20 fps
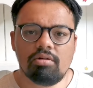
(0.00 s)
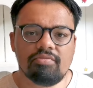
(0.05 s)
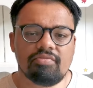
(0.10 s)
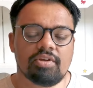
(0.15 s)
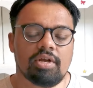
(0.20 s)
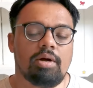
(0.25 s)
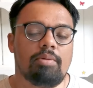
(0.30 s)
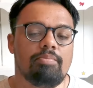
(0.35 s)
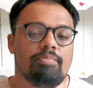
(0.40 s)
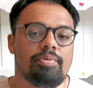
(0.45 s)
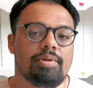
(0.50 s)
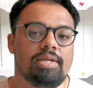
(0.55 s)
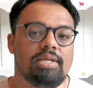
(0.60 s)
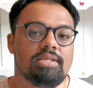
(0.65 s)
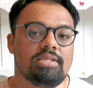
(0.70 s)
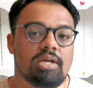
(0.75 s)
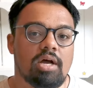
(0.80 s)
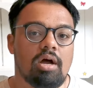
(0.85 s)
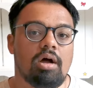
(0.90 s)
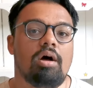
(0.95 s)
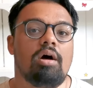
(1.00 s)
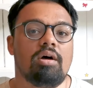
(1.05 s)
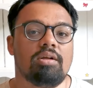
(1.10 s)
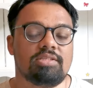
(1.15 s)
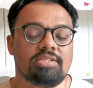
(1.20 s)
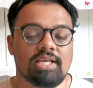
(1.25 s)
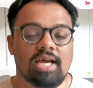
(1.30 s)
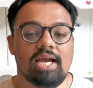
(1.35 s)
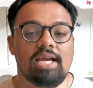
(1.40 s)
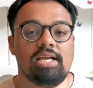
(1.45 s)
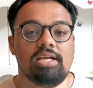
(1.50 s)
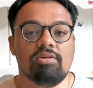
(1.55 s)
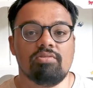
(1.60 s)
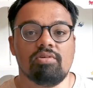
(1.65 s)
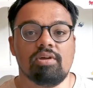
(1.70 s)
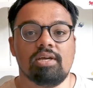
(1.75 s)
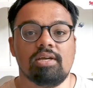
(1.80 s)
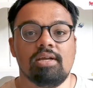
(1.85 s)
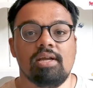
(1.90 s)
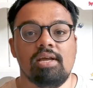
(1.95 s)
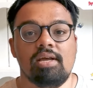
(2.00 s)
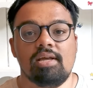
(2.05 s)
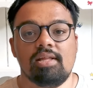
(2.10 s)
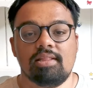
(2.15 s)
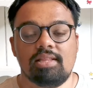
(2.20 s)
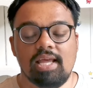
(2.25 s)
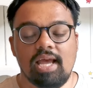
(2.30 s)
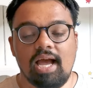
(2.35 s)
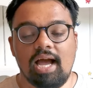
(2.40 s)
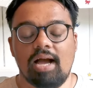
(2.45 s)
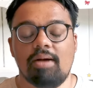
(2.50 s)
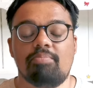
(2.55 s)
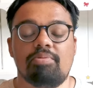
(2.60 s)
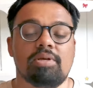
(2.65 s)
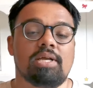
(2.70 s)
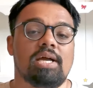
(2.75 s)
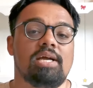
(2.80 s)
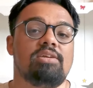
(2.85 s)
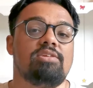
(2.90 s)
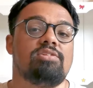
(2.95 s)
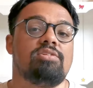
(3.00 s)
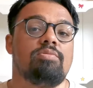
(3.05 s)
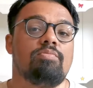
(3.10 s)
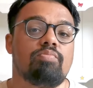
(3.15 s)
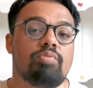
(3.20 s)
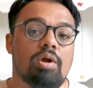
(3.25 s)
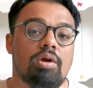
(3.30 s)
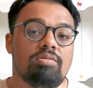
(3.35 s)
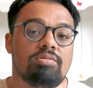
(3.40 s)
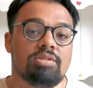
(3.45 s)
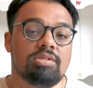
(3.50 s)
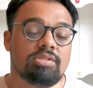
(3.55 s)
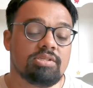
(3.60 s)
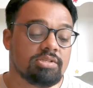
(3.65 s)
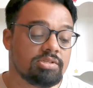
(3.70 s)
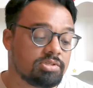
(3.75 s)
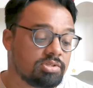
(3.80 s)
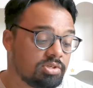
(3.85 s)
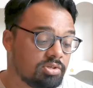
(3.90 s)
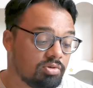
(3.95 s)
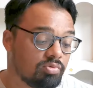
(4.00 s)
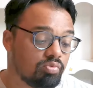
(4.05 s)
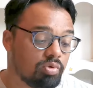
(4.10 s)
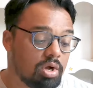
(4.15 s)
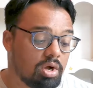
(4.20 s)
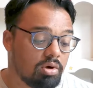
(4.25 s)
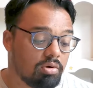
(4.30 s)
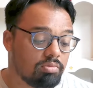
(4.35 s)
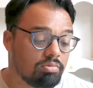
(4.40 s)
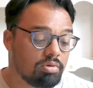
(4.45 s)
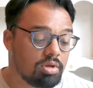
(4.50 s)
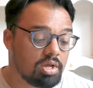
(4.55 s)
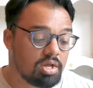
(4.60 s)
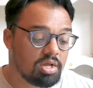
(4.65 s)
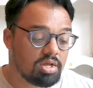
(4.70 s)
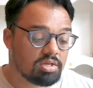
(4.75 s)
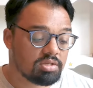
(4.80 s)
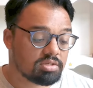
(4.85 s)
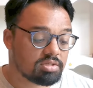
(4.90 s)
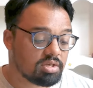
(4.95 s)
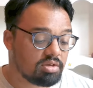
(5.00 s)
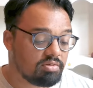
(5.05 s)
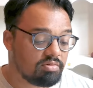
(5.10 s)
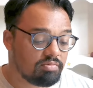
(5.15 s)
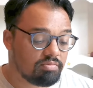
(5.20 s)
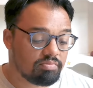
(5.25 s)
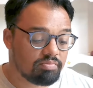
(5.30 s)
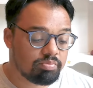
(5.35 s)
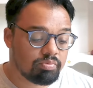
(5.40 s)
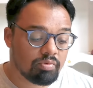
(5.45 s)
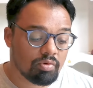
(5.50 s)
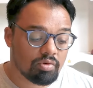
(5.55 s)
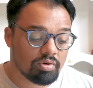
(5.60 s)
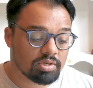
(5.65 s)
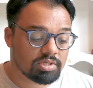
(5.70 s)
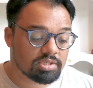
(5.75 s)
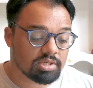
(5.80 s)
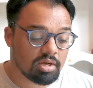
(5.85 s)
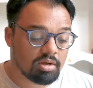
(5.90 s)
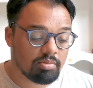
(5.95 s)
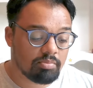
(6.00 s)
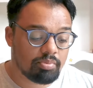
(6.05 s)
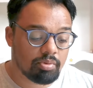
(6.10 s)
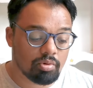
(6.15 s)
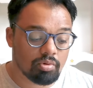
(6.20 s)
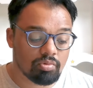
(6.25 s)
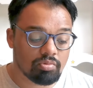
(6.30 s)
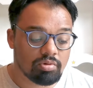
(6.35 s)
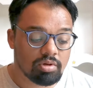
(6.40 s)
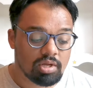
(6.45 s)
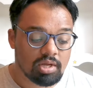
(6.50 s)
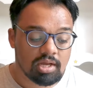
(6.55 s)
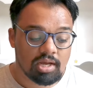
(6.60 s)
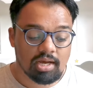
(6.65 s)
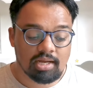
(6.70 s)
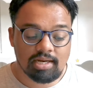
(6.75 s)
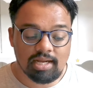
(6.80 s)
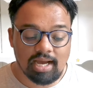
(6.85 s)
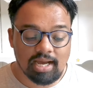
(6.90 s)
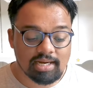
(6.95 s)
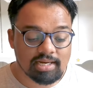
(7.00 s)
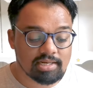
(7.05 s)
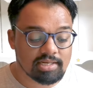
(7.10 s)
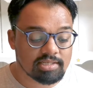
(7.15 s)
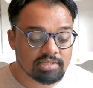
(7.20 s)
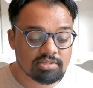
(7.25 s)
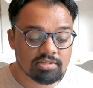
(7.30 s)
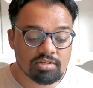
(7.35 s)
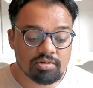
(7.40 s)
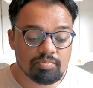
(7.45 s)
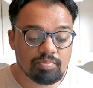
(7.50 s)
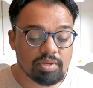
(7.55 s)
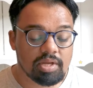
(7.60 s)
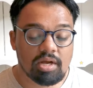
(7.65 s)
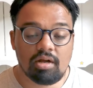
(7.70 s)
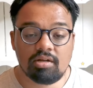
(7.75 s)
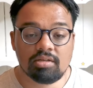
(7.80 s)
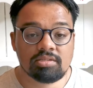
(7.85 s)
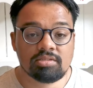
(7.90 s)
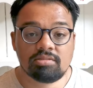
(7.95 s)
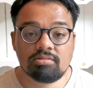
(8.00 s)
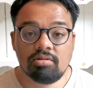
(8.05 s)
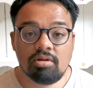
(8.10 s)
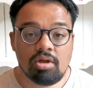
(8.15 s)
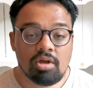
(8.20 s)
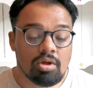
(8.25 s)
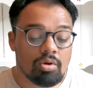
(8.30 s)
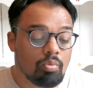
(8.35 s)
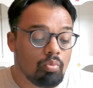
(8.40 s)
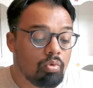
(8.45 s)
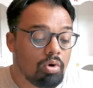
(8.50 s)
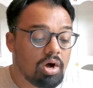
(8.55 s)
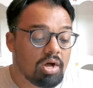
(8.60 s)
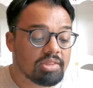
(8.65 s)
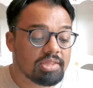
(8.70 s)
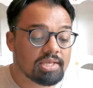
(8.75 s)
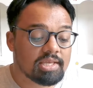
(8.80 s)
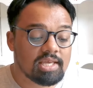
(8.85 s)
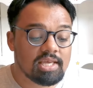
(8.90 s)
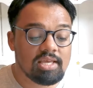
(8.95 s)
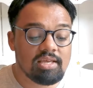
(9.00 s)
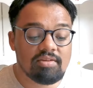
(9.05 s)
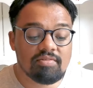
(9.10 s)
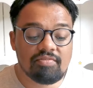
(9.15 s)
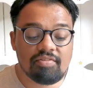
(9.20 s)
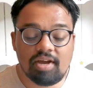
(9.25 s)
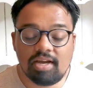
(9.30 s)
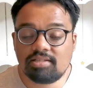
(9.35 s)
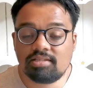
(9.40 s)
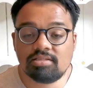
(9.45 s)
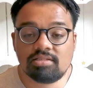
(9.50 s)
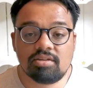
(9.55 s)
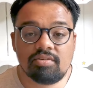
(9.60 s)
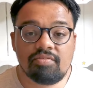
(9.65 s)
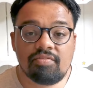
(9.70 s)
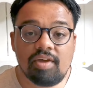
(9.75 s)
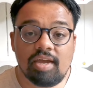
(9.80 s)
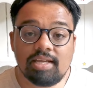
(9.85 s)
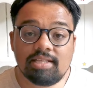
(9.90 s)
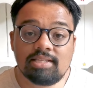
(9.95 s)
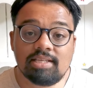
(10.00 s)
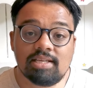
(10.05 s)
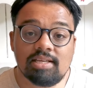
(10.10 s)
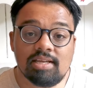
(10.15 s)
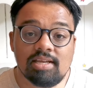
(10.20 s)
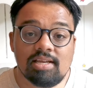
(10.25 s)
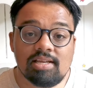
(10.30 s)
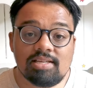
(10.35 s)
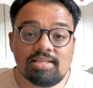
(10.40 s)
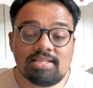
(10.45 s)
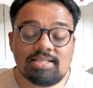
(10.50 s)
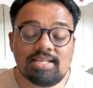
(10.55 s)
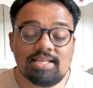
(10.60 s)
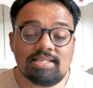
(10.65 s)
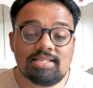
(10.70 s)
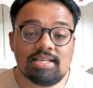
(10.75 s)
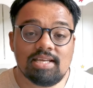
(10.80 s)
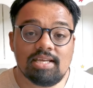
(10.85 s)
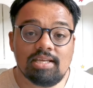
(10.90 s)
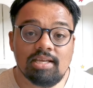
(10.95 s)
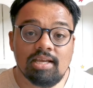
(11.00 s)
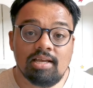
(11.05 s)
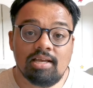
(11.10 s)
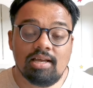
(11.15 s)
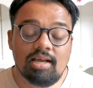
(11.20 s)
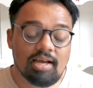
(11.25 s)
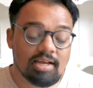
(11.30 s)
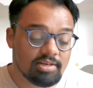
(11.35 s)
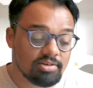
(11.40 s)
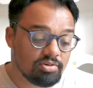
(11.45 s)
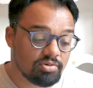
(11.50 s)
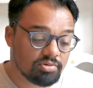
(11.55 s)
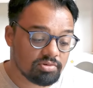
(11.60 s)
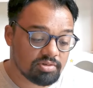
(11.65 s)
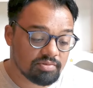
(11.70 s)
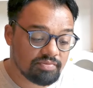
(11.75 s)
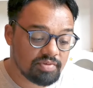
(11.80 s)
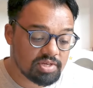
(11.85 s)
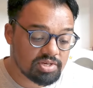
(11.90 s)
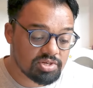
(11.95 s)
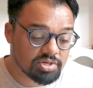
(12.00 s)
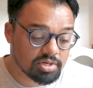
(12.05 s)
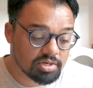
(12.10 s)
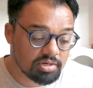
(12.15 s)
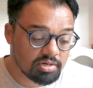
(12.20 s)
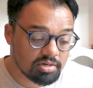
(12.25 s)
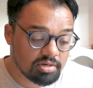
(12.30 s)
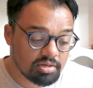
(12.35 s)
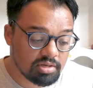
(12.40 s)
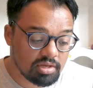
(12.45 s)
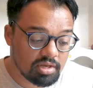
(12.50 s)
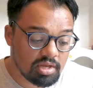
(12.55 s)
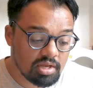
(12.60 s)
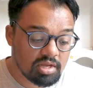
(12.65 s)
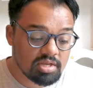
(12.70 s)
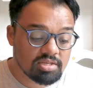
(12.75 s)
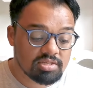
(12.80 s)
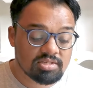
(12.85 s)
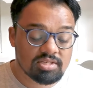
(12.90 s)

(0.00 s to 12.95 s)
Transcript: a lot of companies are tailoring their application processes to the role. So for example, an analyst could be asked, what are the key factors affecting Citi and your division?